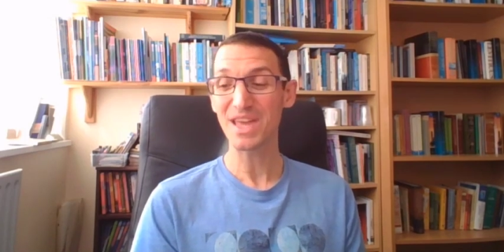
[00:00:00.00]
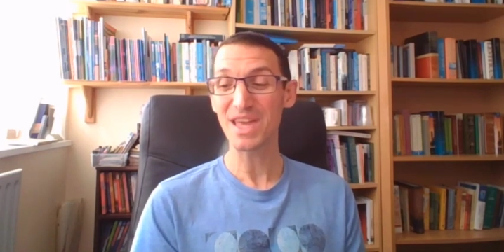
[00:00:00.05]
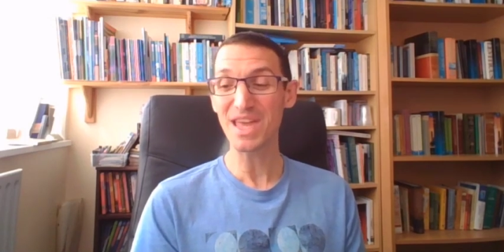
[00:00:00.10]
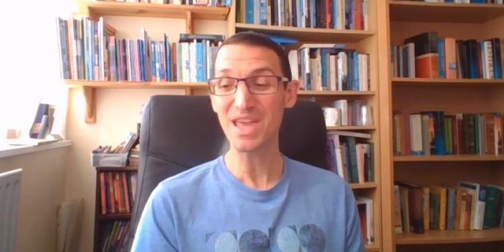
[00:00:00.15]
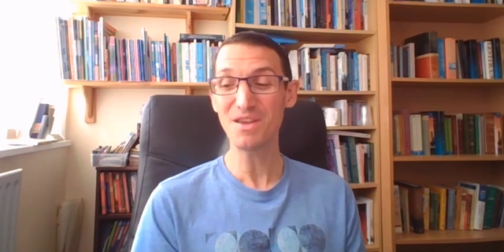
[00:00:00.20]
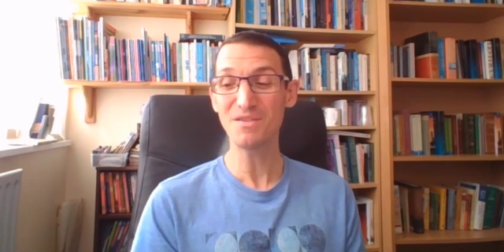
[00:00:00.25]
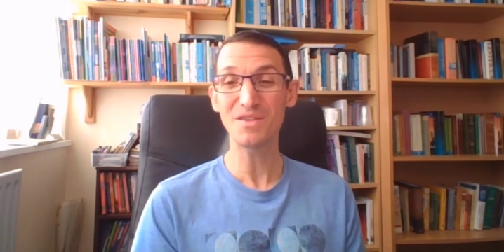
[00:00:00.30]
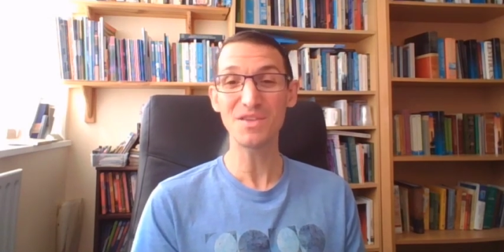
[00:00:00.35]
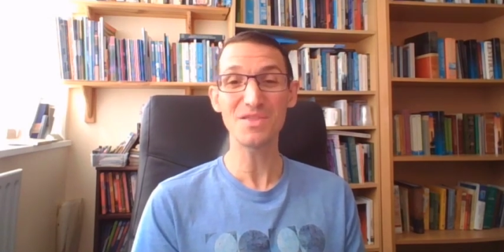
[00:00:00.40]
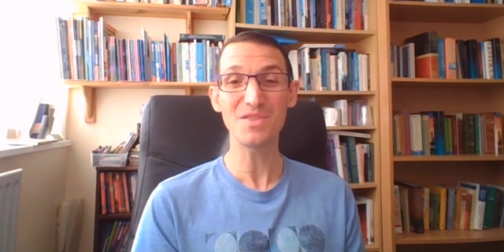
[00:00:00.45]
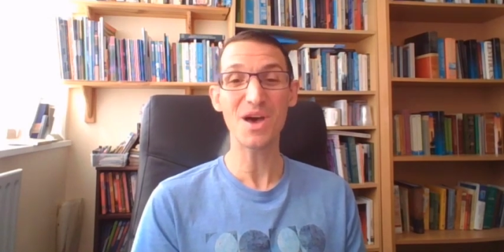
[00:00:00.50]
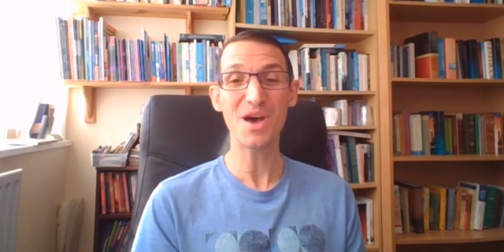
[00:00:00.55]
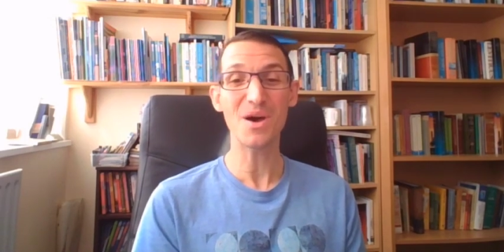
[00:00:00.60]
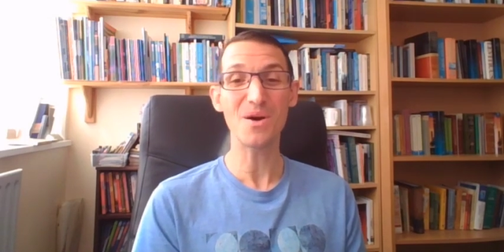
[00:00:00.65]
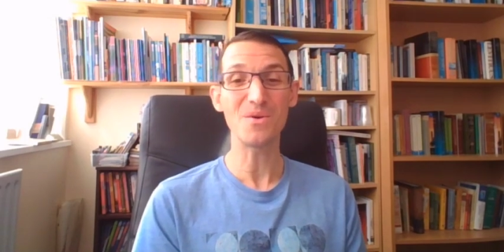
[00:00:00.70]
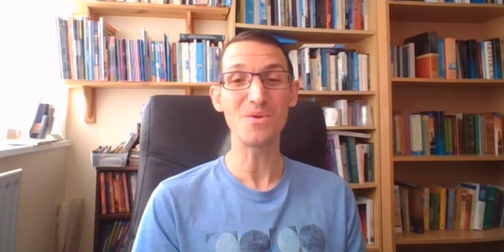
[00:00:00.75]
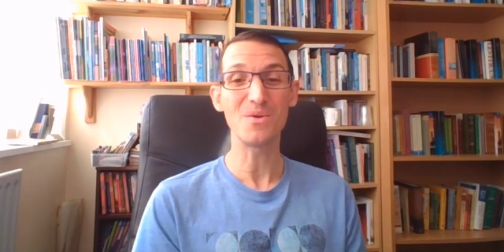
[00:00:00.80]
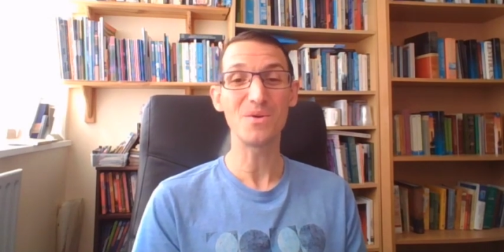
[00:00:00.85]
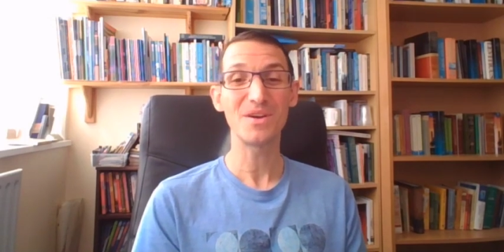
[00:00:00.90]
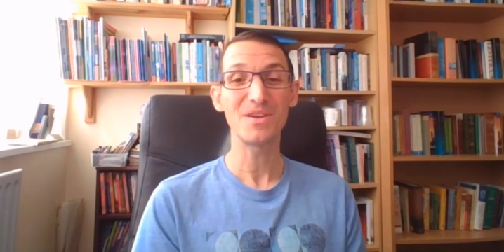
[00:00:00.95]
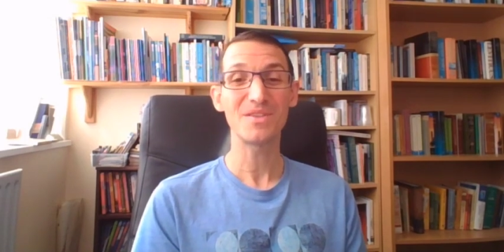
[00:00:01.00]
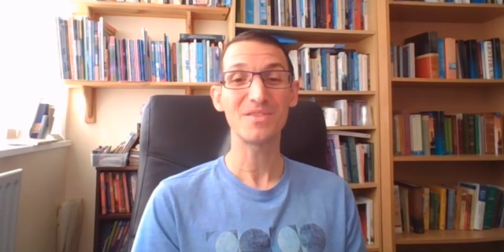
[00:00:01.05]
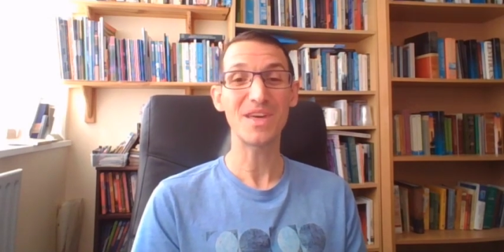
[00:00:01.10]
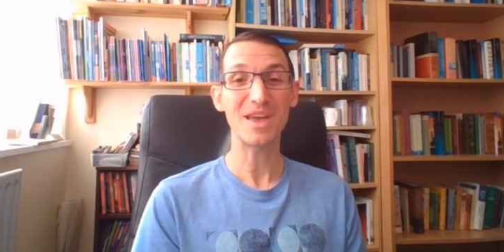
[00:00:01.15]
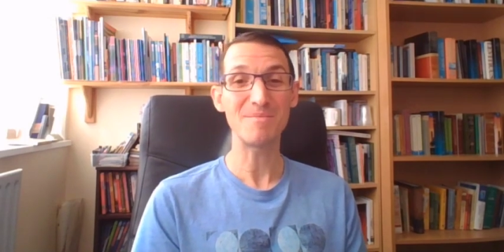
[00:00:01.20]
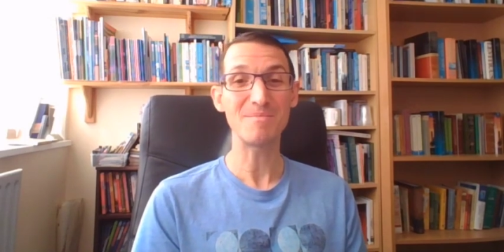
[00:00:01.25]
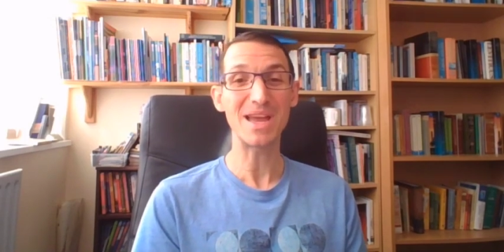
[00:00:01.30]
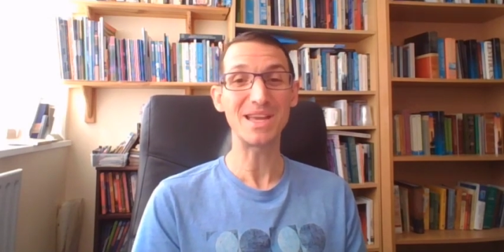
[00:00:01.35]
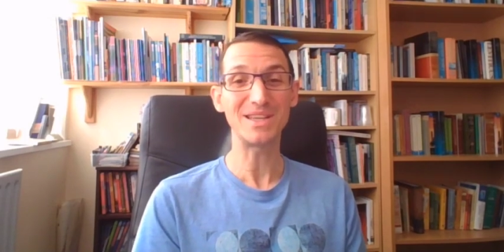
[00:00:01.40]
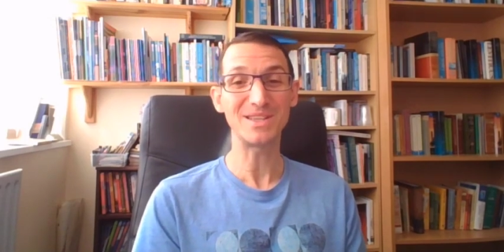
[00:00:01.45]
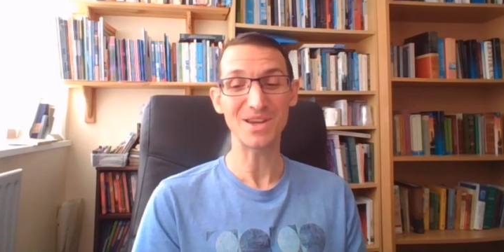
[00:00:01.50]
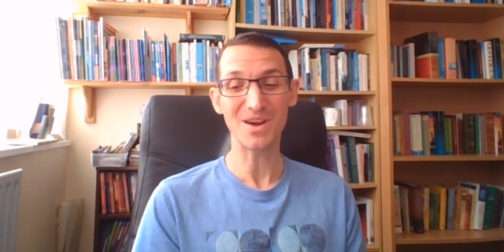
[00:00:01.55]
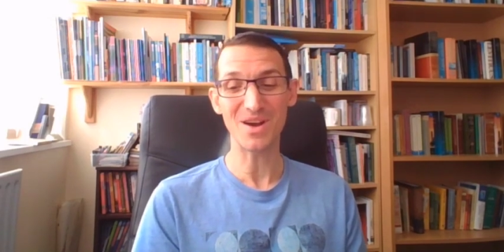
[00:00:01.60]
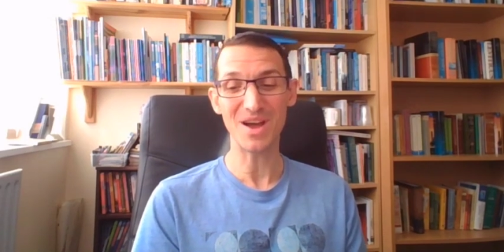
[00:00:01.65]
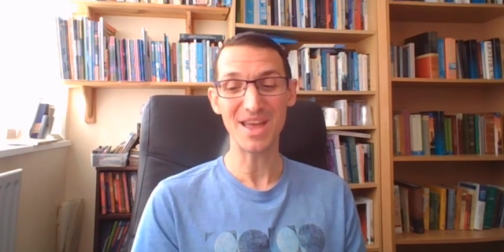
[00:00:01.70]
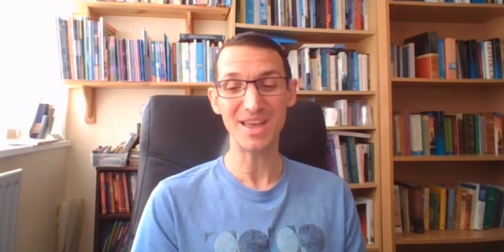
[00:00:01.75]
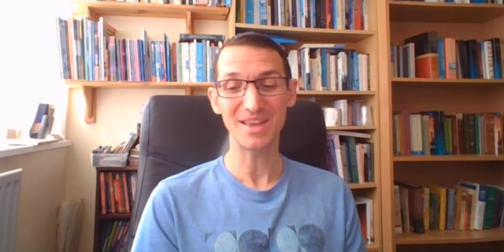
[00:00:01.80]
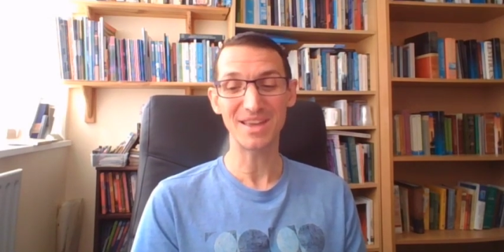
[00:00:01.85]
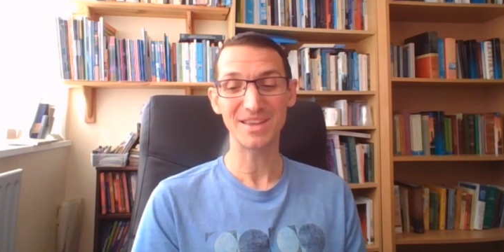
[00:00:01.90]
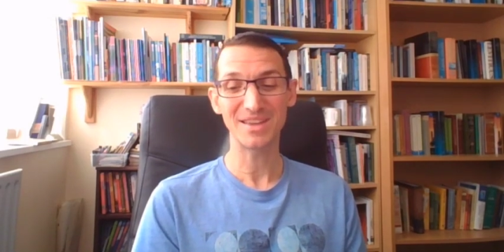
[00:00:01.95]
even though they may
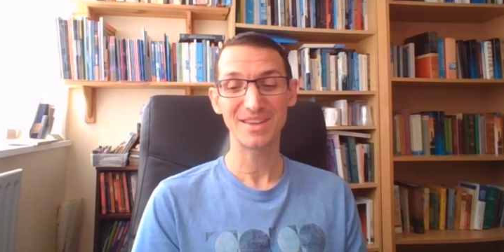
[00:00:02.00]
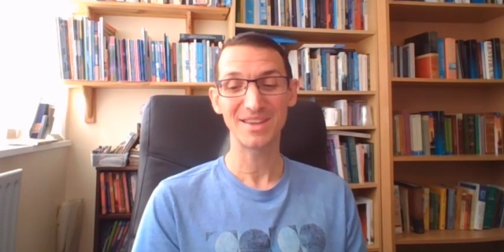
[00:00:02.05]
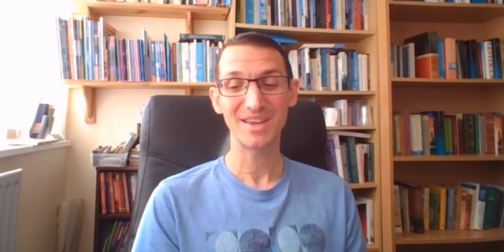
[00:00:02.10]
die.